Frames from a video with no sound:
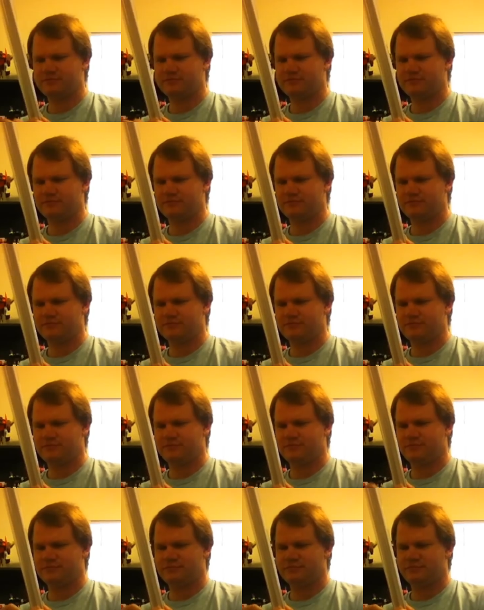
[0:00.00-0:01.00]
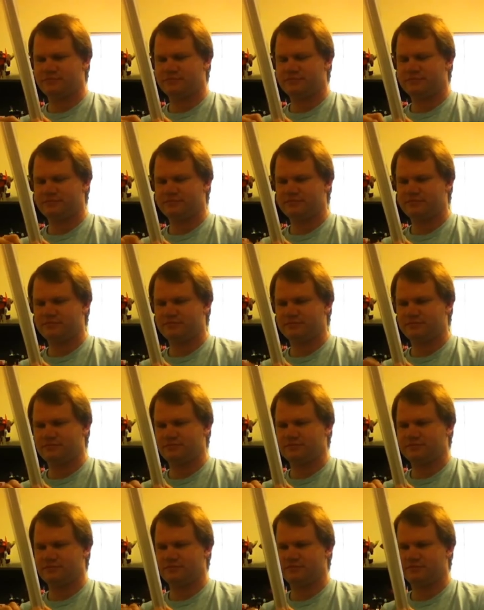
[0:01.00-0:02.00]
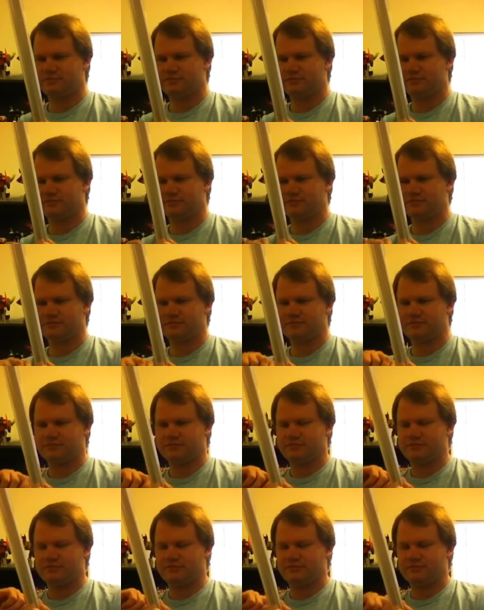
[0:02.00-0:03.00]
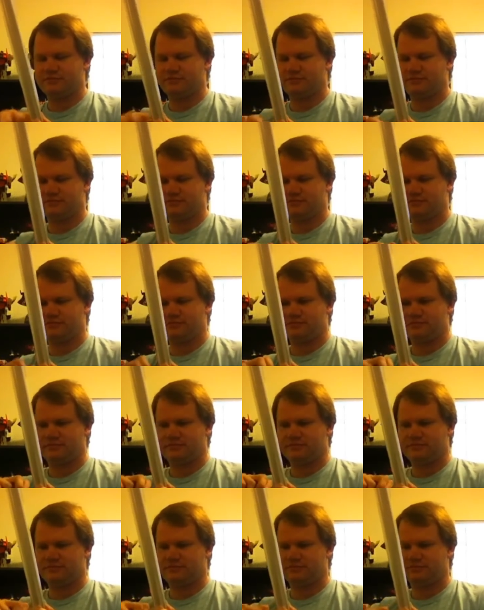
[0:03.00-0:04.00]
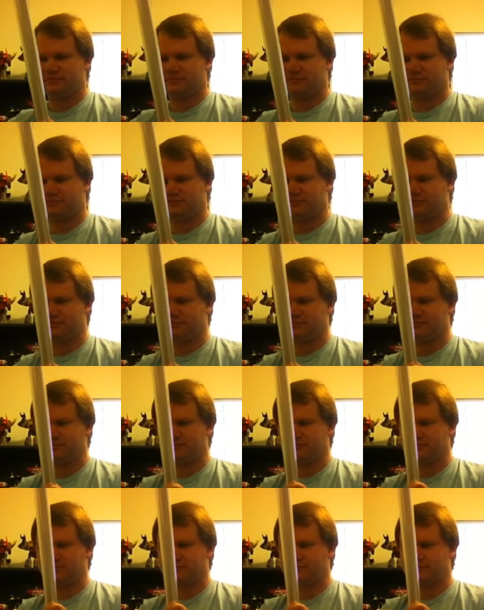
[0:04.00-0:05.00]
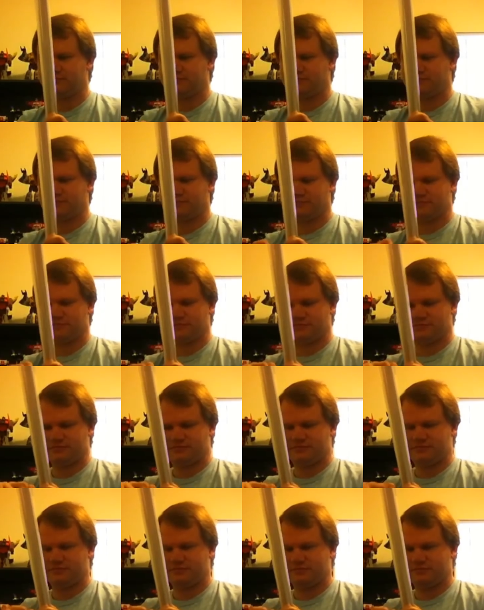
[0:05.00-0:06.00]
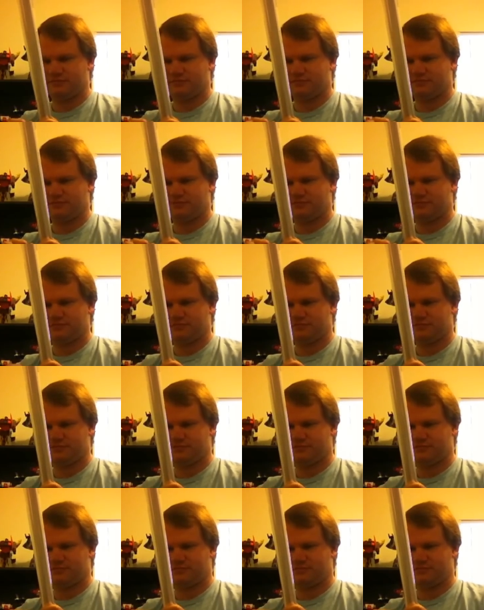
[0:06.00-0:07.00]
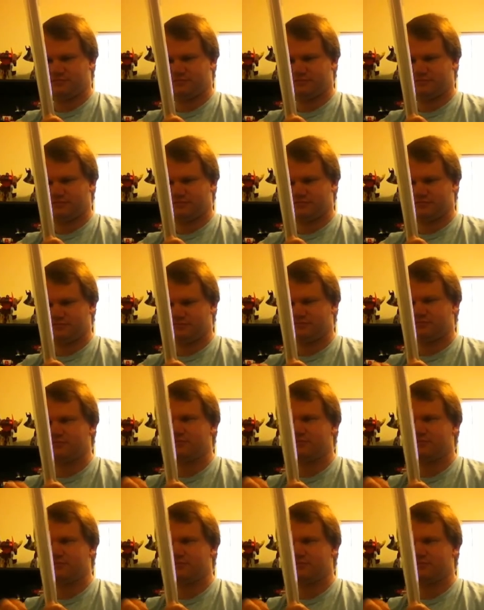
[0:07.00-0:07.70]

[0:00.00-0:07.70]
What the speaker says: (no one is talking)